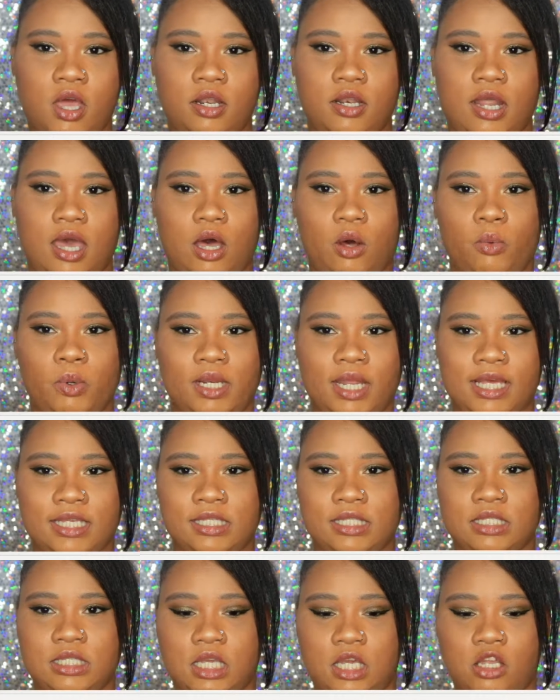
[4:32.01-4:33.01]
Now, when I
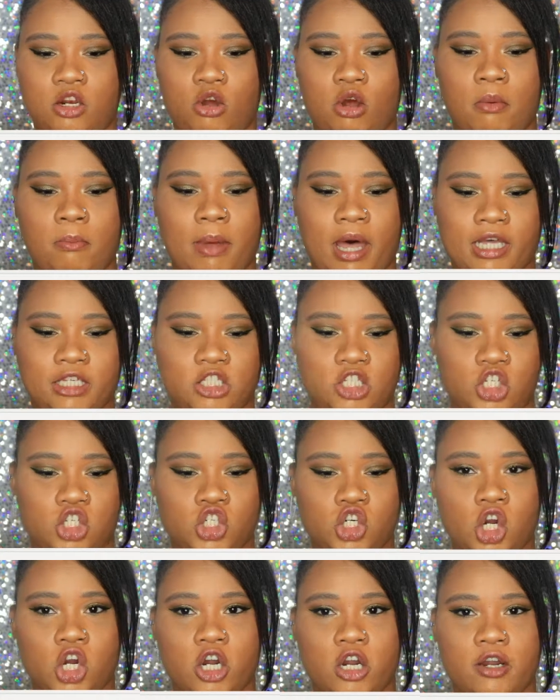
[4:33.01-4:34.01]
seen on
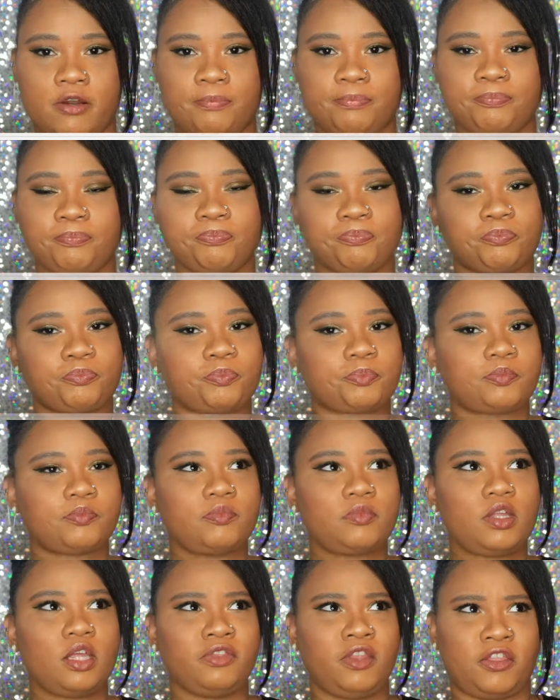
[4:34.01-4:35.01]
Boxycharm
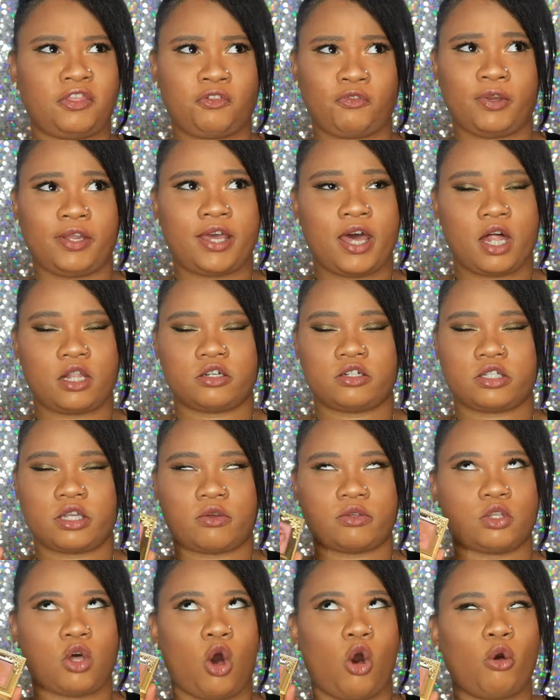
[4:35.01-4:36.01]
the 3 colors,
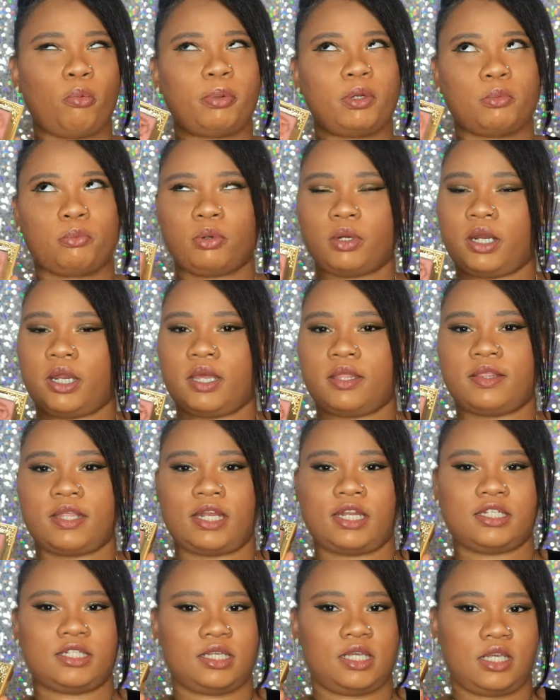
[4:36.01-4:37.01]
I was hoping and praying
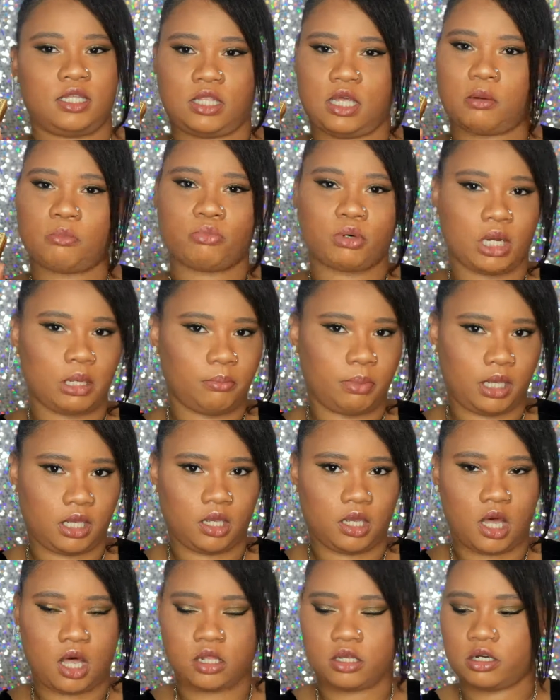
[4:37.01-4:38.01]
that I didn't get that bright
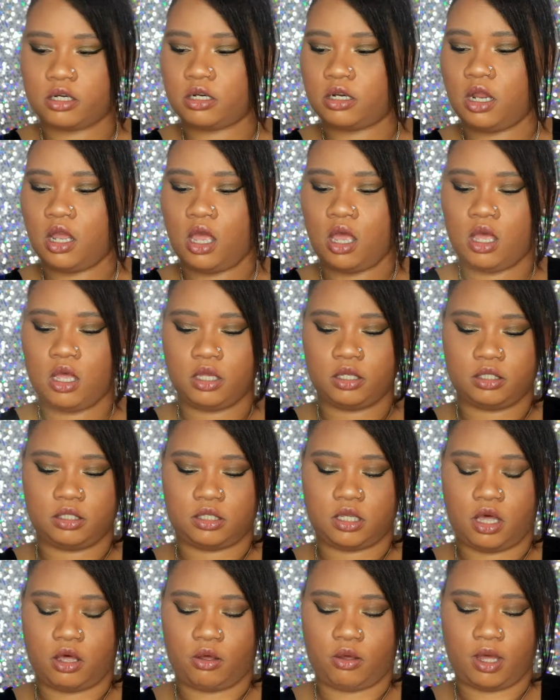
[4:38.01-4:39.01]
pink color.
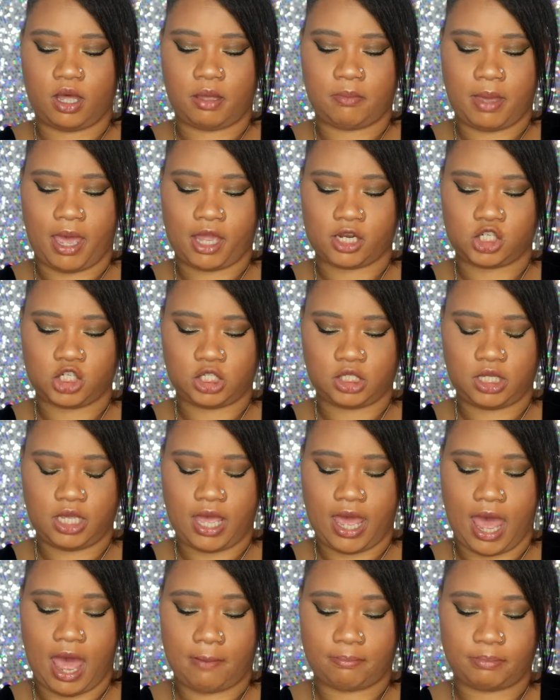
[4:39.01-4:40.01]
So I'm actually
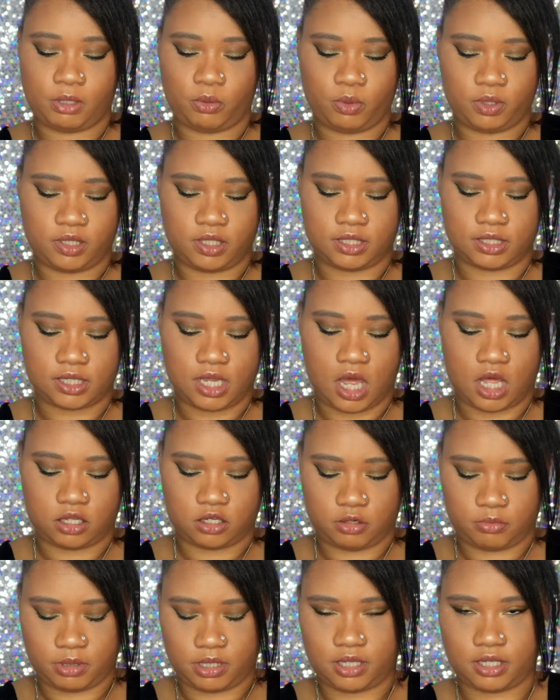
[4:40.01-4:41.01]
happy with this
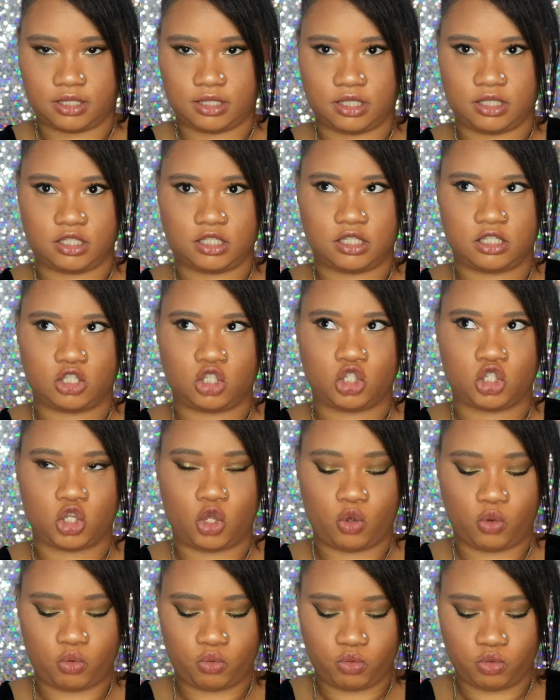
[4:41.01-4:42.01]
color because it's
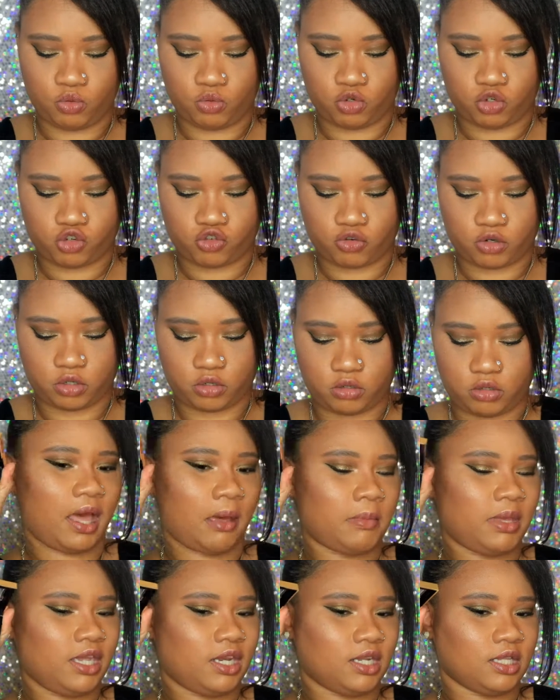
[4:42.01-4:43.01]
so neutral.
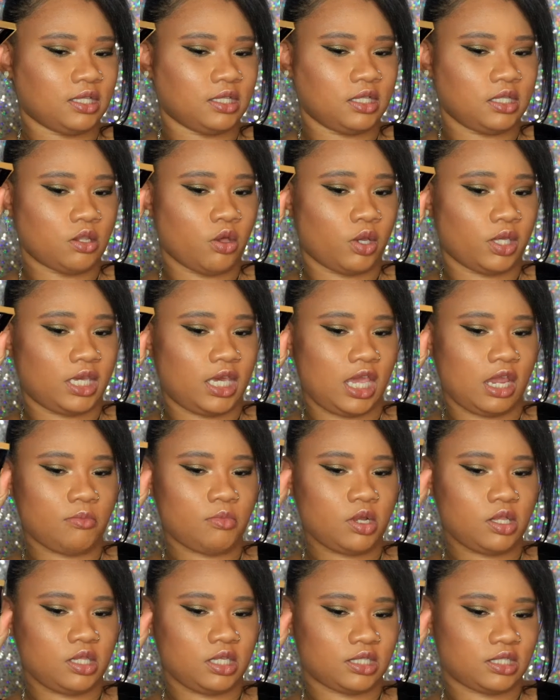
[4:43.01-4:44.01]
I mean, on
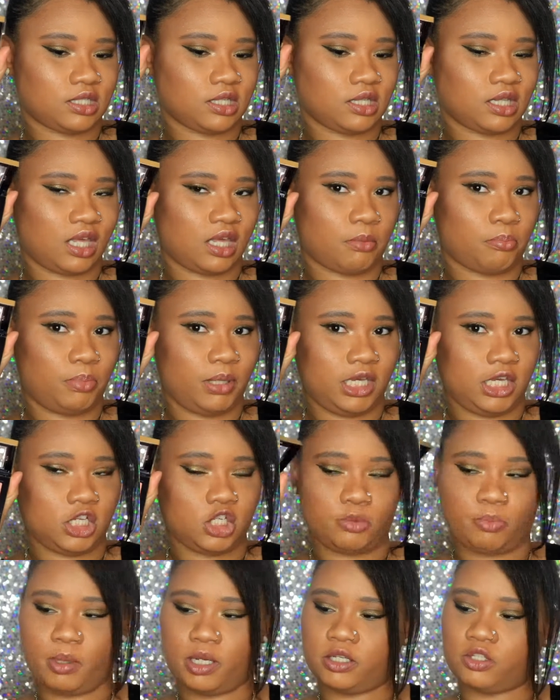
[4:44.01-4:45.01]
camera it looks like
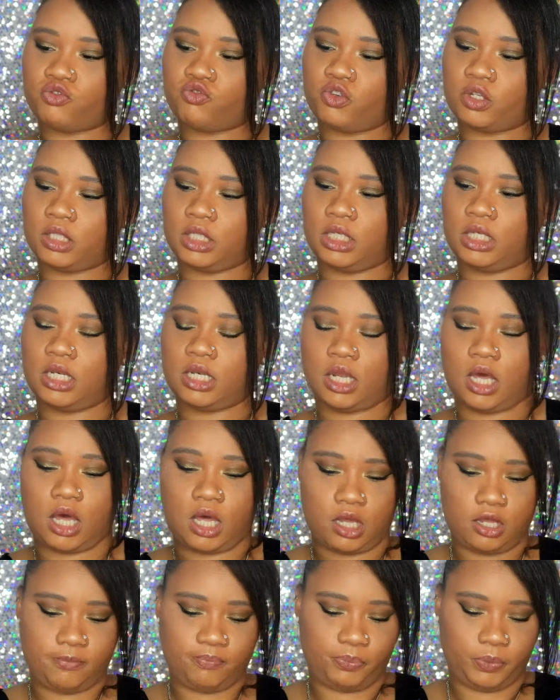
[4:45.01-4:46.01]
peach, but it's really
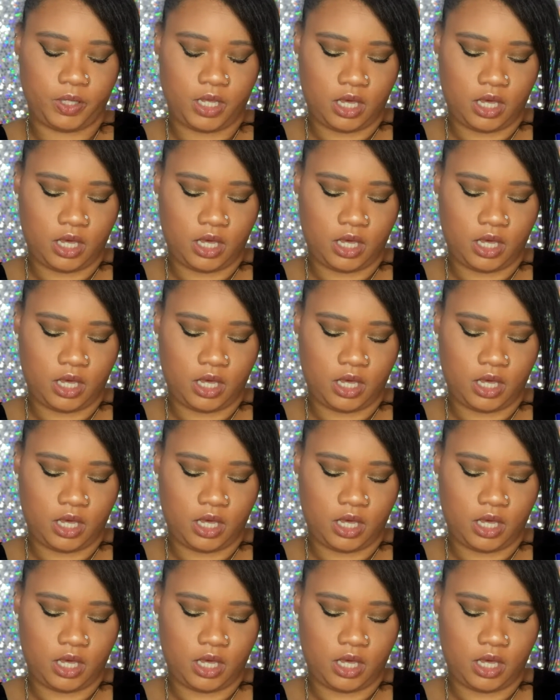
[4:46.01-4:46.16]
not.